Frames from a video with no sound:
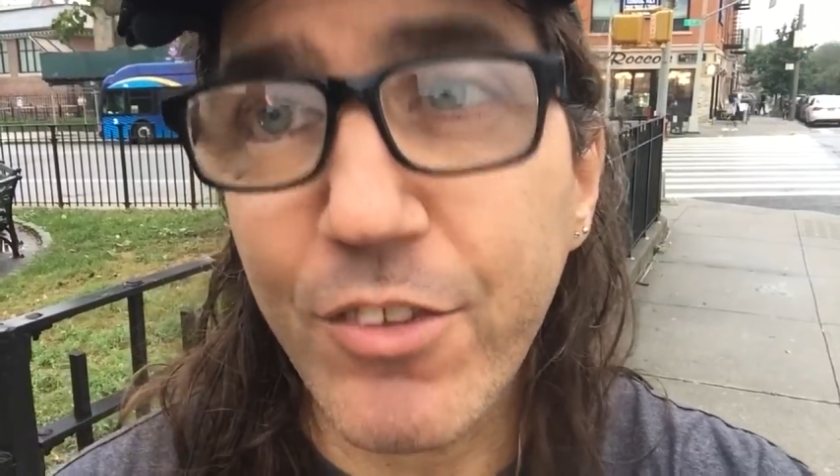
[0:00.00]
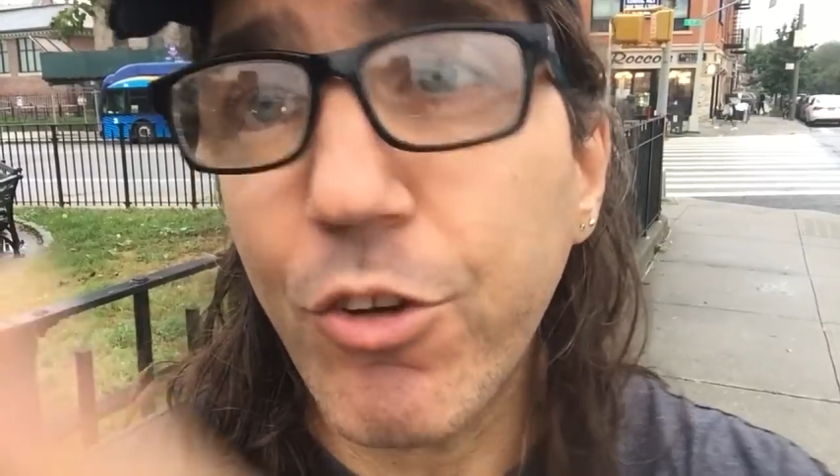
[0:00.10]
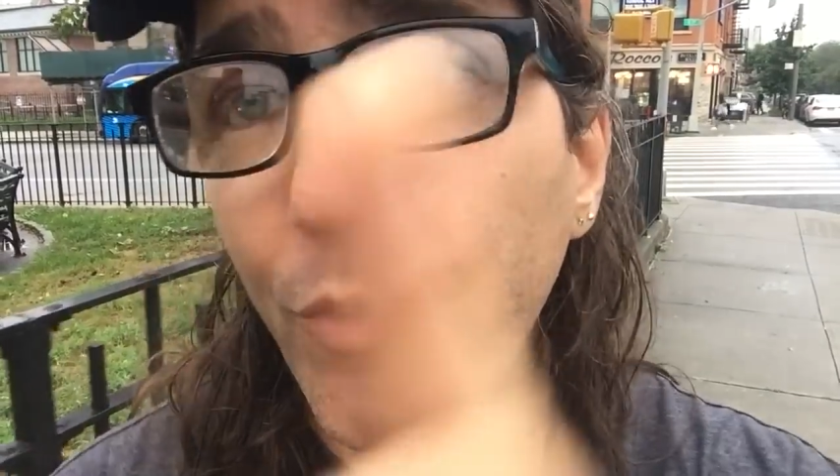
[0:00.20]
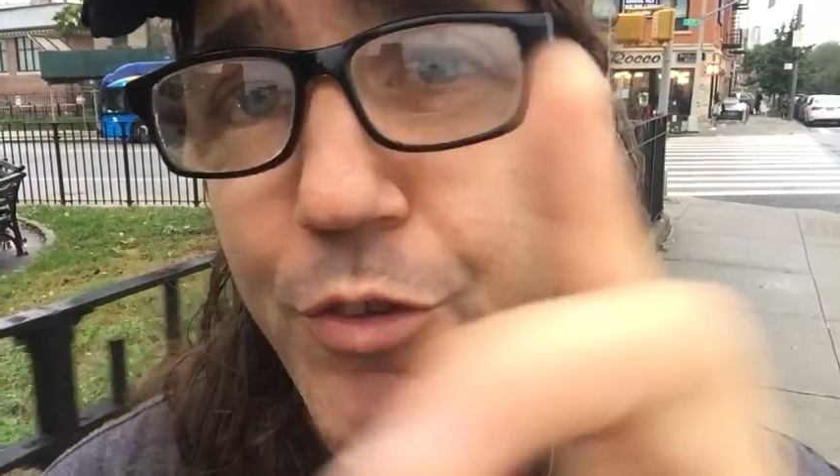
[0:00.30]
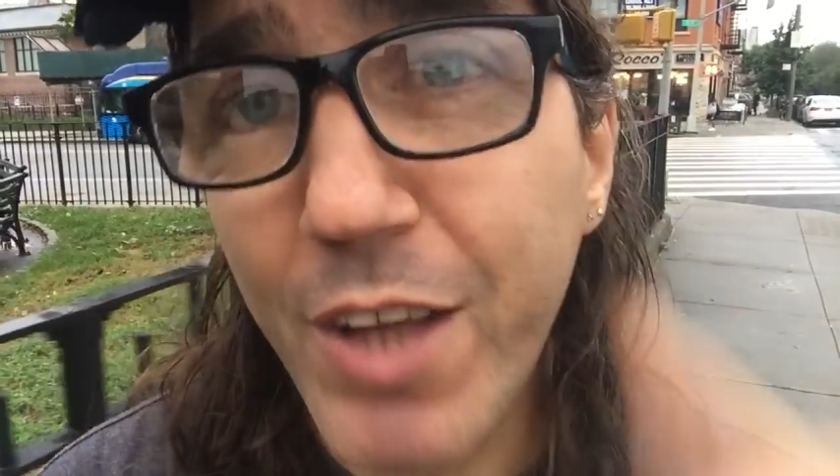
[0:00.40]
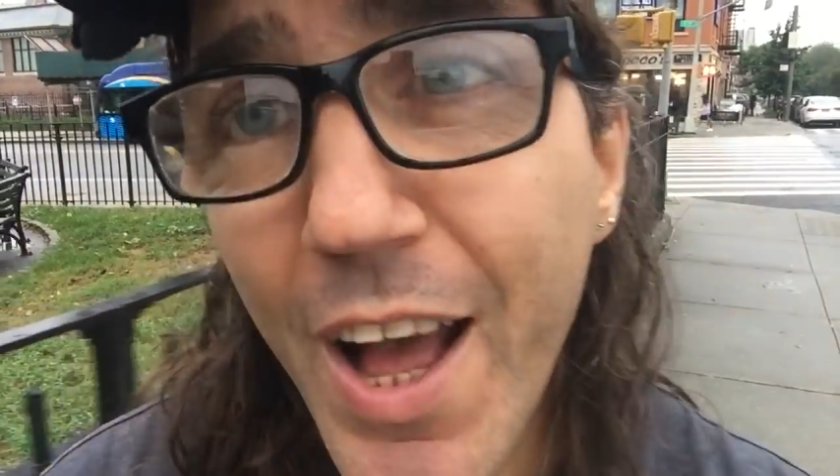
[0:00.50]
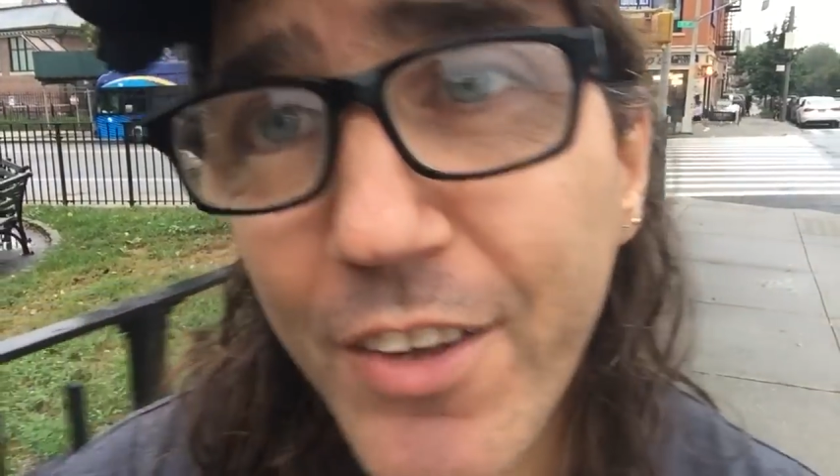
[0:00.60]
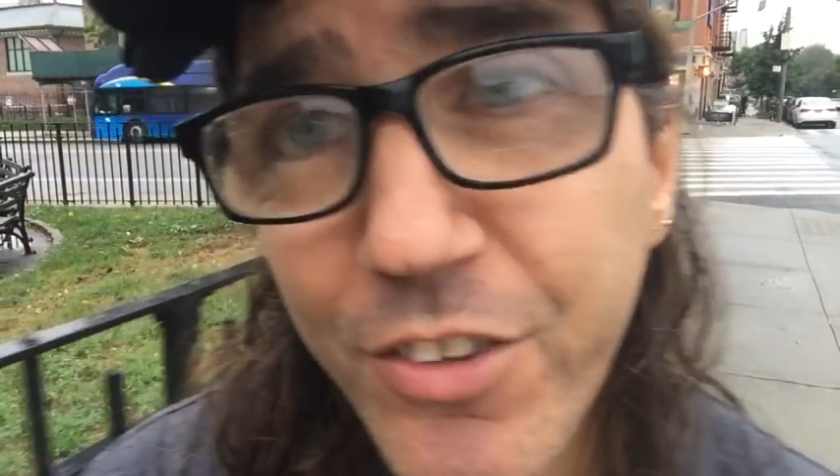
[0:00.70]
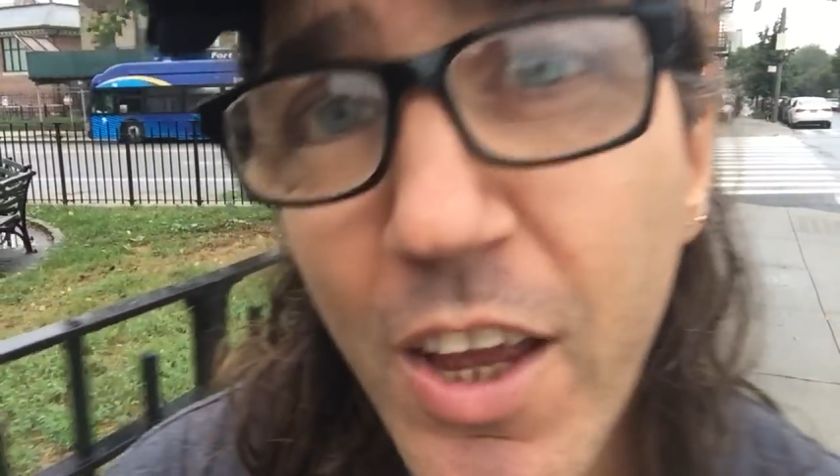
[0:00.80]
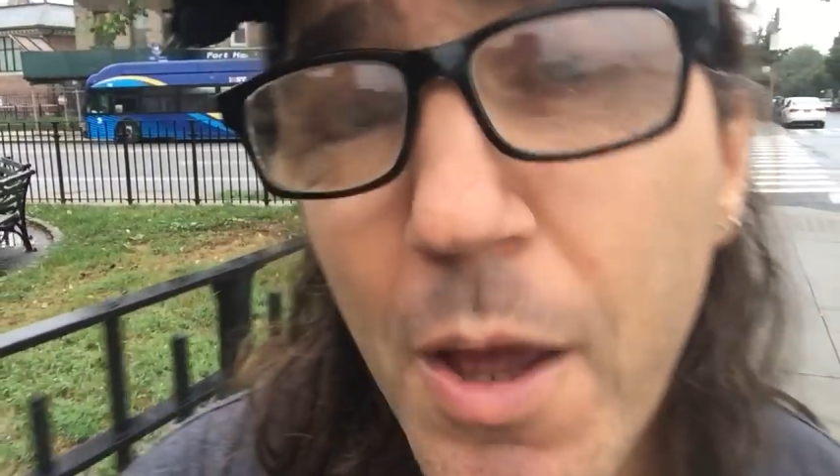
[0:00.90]
So if you
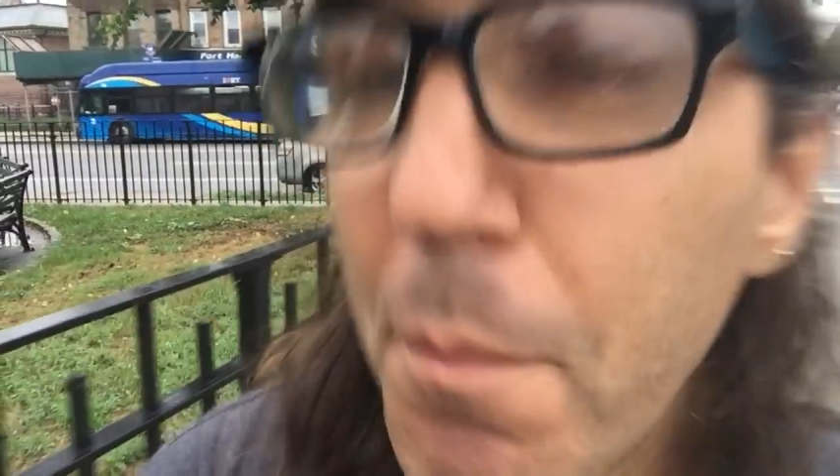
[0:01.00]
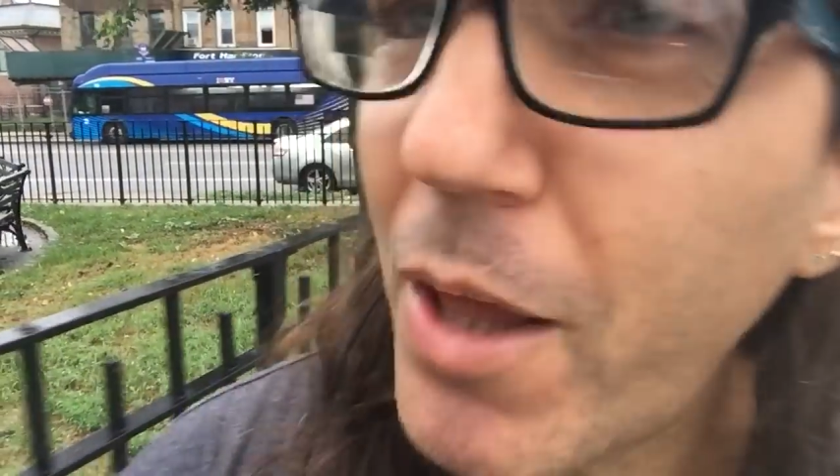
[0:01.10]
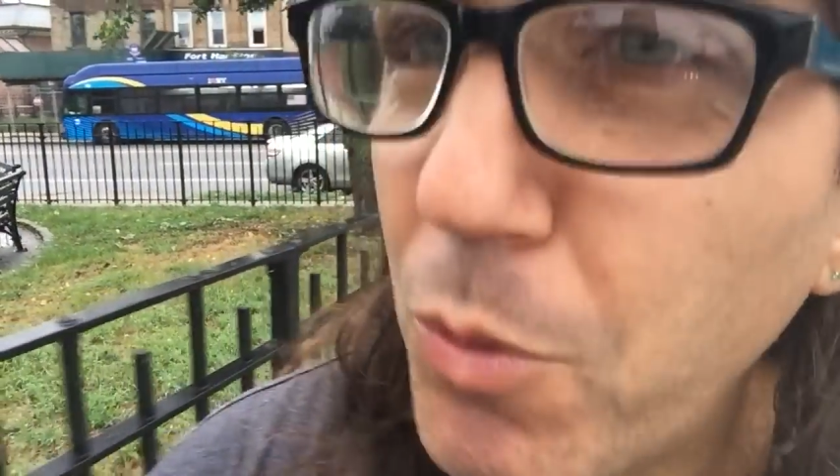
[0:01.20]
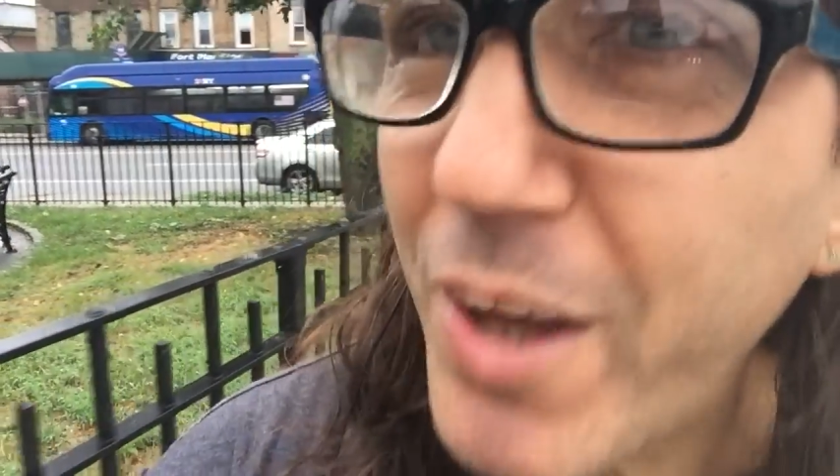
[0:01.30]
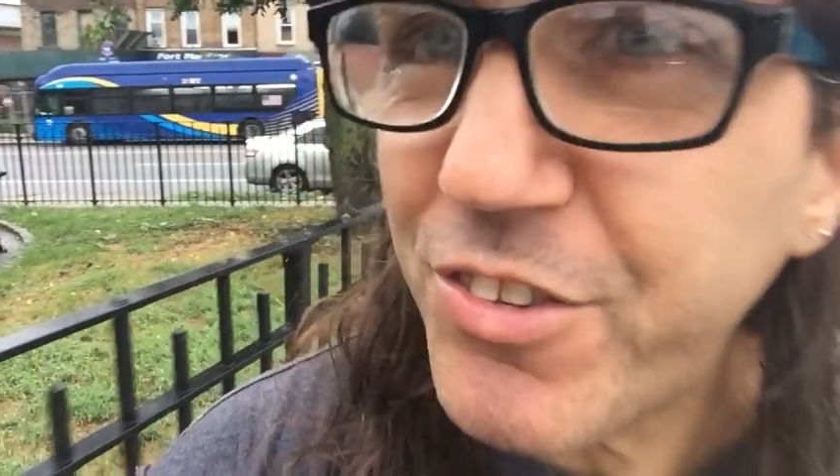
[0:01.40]
guys, by the way,